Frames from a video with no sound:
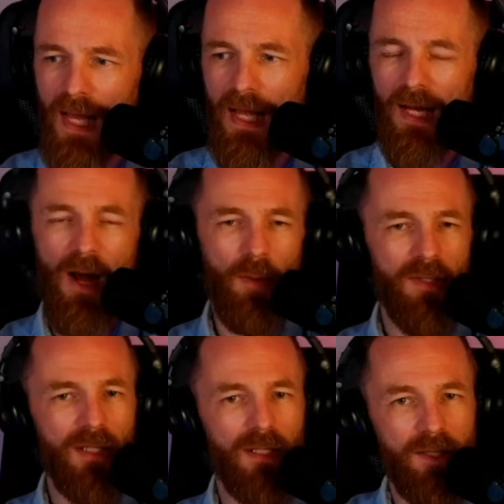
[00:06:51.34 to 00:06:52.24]
Now, I was a
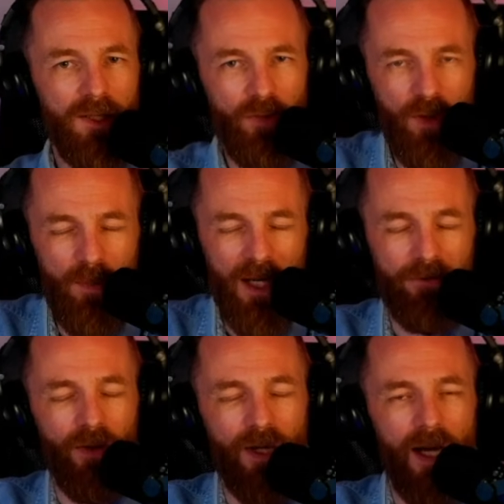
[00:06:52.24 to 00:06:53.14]
little
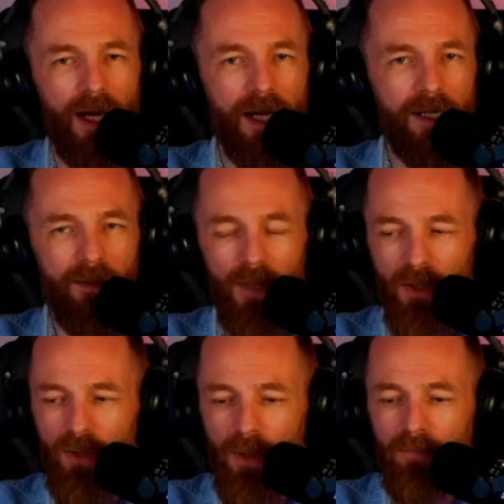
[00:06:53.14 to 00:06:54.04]
disrespectful there, and I didn't mean
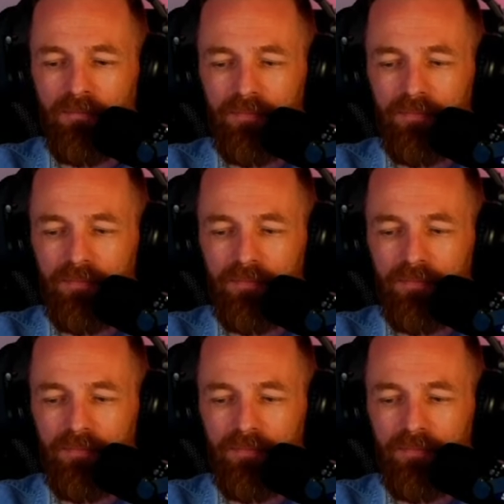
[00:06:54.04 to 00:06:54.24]
to, but